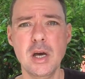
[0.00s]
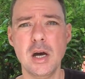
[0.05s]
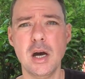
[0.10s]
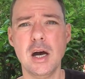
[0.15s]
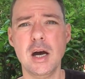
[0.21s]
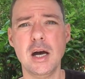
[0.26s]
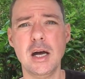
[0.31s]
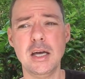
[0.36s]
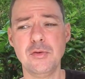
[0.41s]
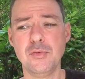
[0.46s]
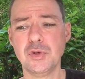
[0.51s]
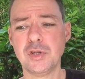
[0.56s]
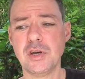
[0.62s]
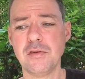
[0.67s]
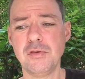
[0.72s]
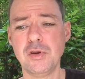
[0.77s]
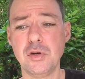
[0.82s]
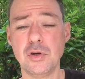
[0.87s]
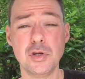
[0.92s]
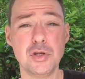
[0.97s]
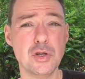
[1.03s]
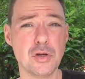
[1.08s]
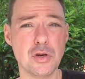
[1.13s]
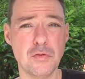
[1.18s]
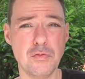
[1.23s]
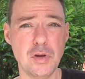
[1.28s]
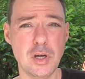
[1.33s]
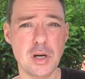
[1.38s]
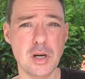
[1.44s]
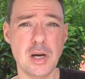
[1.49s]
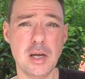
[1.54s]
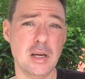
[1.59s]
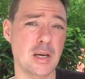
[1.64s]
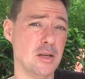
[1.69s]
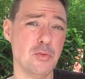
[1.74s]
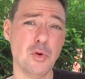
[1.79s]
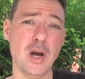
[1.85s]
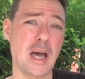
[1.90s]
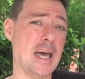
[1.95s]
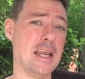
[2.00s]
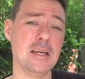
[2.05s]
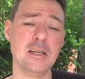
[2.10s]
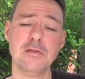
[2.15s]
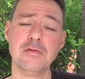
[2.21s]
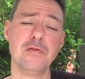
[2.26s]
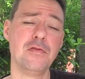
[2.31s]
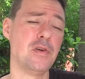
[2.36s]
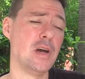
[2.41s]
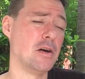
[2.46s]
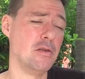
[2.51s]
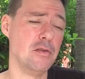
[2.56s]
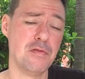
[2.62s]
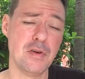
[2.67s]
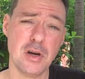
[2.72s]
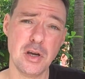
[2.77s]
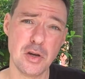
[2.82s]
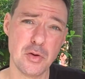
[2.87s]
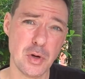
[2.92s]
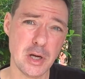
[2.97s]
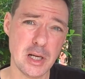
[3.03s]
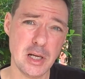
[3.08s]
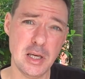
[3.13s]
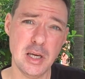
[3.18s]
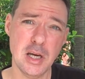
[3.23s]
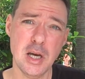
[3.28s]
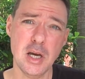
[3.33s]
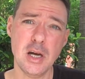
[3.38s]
it will definitely hurt your career, and it will end it very, very quickly.